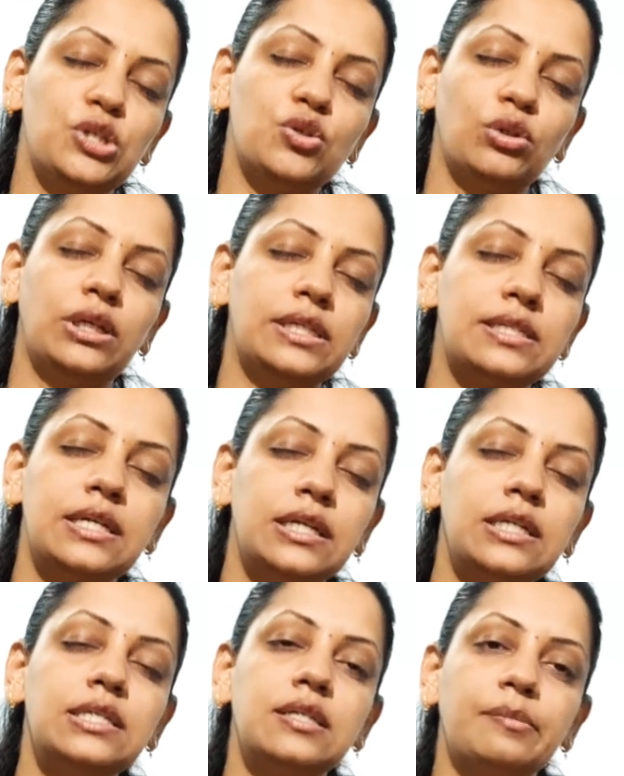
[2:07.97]
So there is
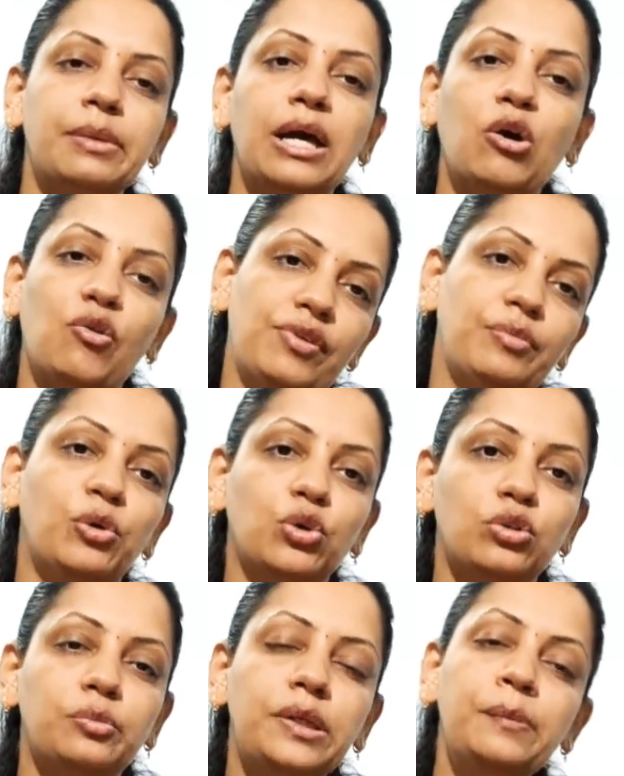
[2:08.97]
decreased supply of
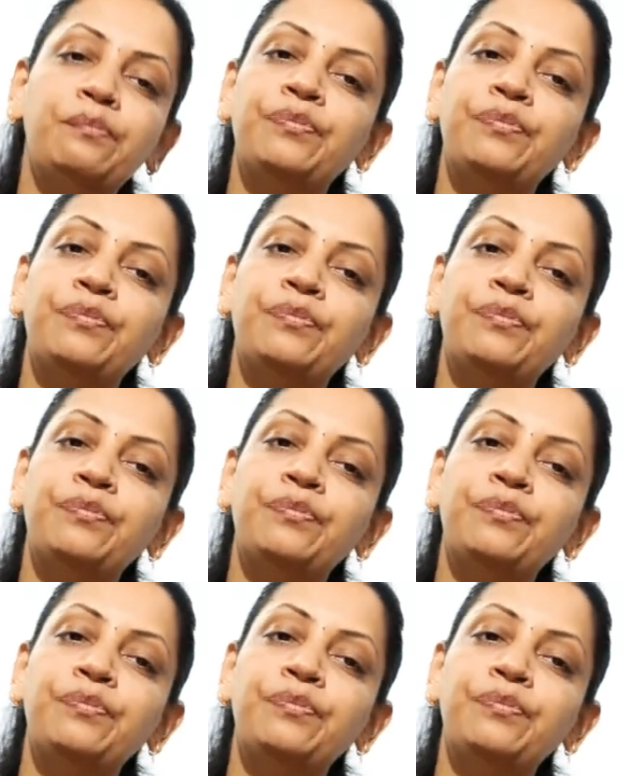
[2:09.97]
hemoglobin,